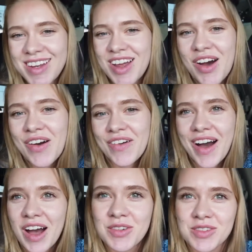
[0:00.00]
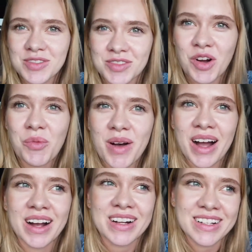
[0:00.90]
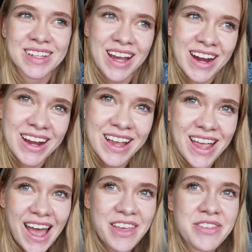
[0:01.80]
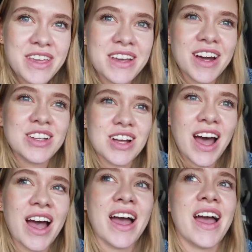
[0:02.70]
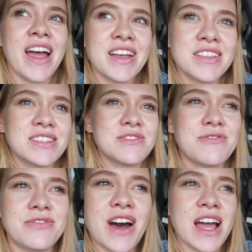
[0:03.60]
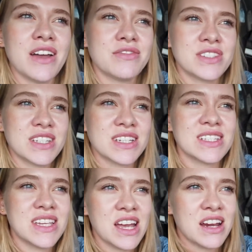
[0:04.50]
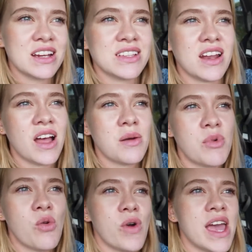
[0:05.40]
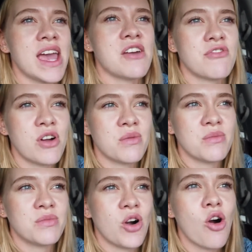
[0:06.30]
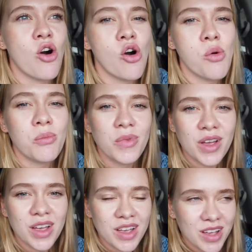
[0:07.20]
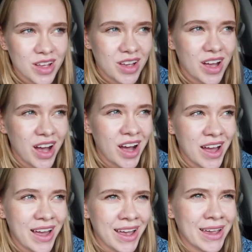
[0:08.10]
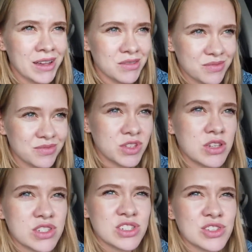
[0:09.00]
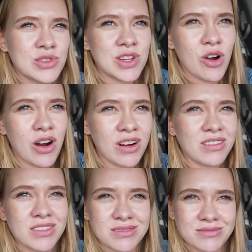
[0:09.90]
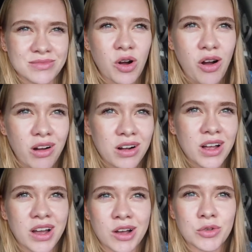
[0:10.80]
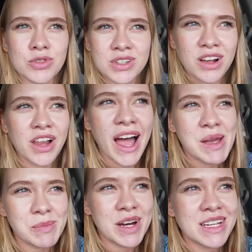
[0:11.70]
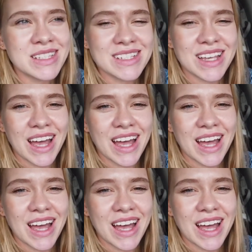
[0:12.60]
no, I wouldn't go back. Yeah. I think this 5-6 years that I'm away from home, I used to the good climate.